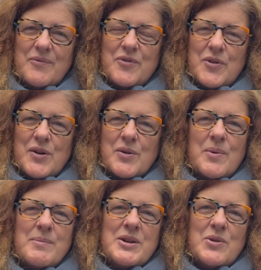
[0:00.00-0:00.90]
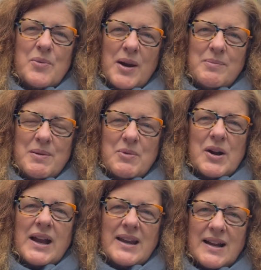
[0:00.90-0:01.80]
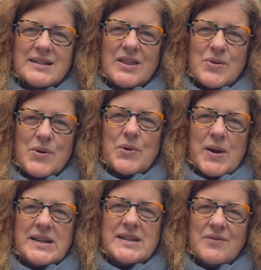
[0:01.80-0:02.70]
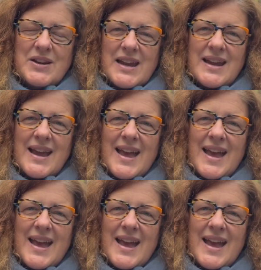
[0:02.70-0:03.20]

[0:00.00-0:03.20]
for women who want to be more connected through creativity,